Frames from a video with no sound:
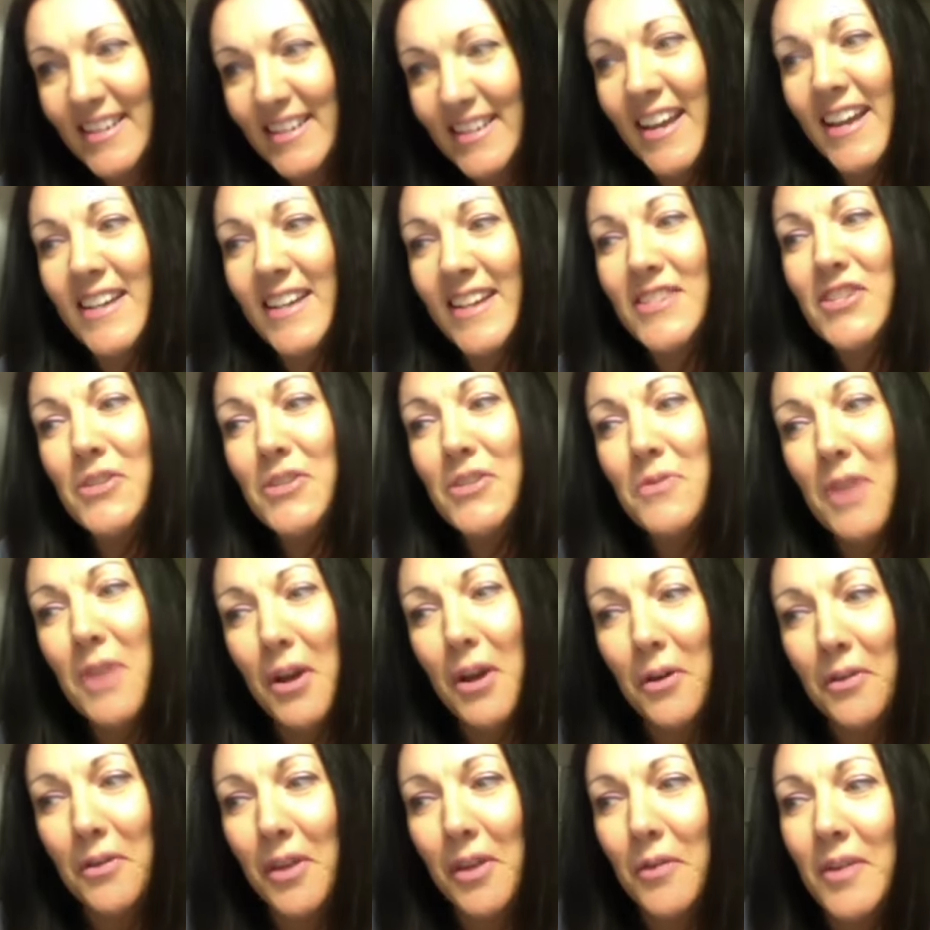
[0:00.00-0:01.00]
And you
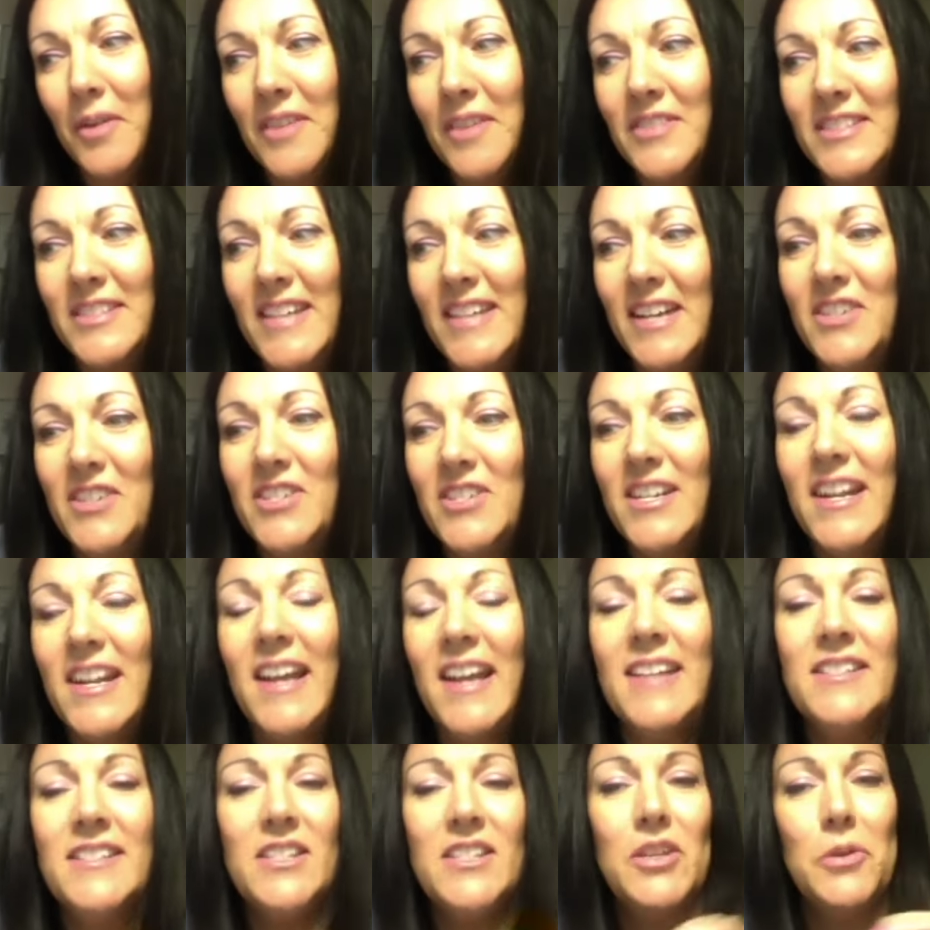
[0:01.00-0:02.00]
know that we have staged it
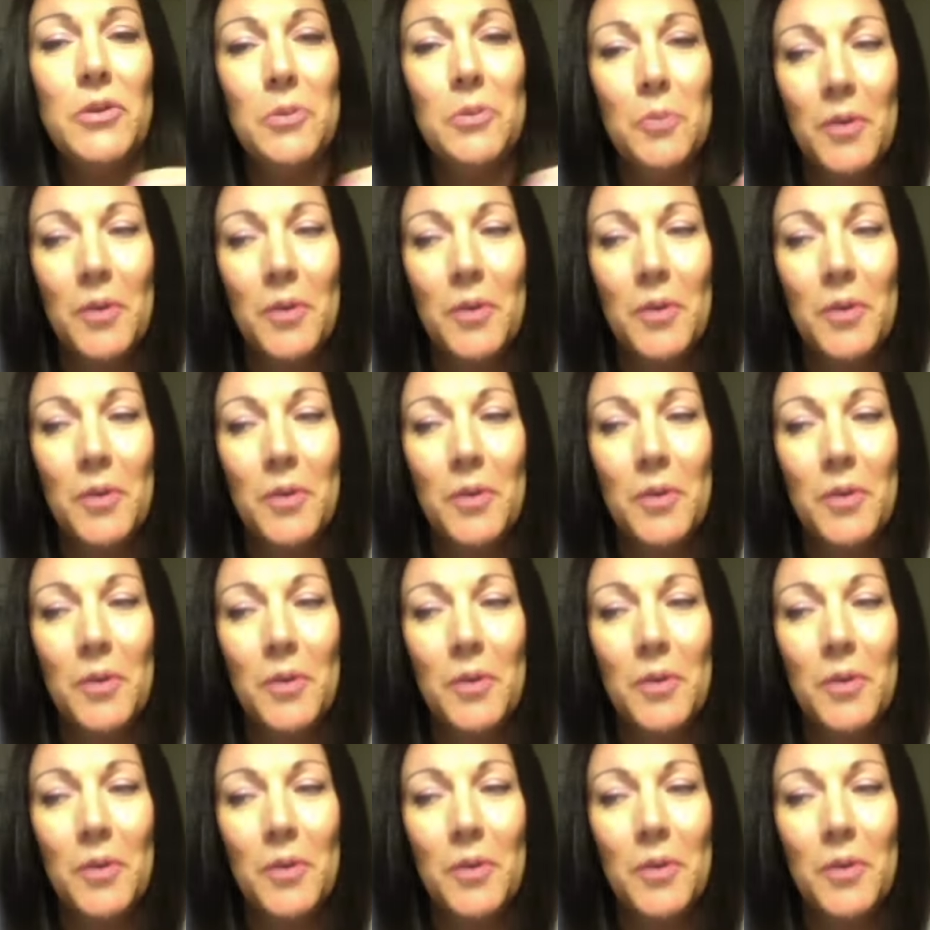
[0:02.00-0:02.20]
as a youth